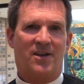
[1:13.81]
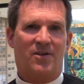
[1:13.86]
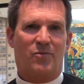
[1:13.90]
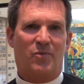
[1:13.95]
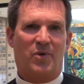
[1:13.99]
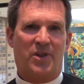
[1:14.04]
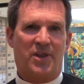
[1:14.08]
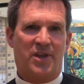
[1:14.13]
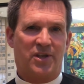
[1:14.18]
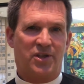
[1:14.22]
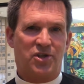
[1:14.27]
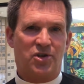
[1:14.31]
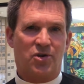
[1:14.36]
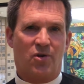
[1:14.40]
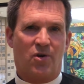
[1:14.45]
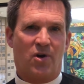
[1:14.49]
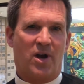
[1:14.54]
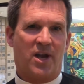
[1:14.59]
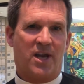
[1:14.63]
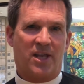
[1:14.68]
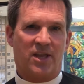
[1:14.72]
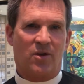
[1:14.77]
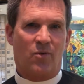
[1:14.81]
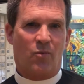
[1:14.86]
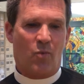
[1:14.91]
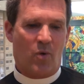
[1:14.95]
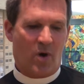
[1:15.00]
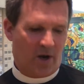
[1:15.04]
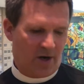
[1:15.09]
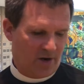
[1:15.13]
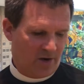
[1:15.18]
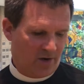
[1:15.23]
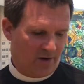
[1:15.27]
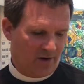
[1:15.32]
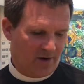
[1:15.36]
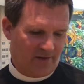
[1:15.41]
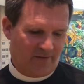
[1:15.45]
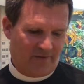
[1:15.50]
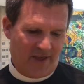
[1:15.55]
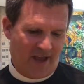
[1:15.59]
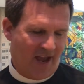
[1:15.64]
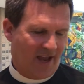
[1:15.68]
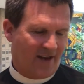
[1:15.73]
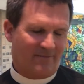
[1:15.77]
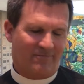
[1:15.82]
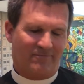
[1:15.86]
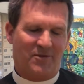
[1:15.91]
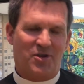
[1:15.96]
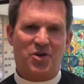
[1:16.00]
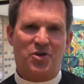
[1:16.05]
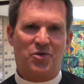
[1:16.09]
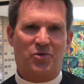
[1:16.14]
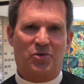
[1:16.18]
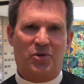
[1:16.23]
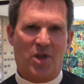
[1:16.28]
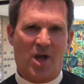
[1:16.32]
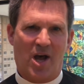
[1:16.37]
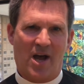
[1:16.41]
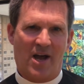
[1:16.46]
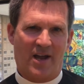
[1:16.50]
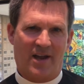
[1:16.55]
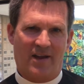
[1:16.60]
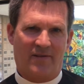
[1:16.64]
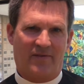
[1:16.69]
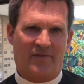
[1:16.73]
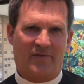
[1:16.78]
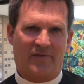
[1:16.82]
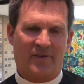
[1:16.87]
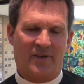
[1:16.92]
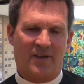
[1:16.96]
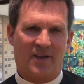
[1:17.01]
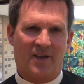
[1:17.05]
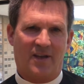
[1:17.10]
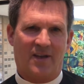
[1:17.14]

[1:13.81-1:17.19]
with the joy and the wonder of that new life.